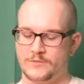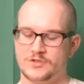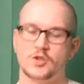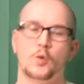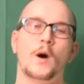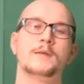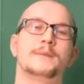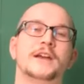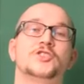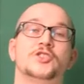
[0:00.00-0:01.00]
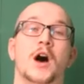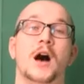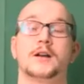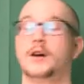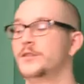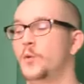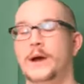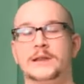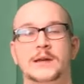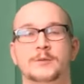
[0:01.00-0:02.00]
So the one major knock on the
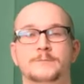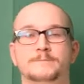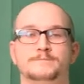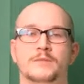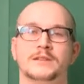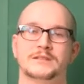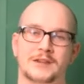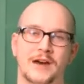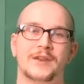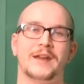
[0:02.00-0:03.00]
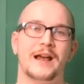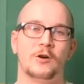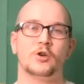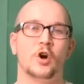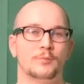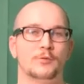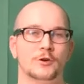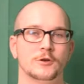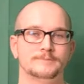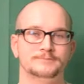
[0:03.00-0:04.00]
white label is it's got that alcohol
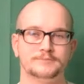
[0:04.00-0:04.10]
burn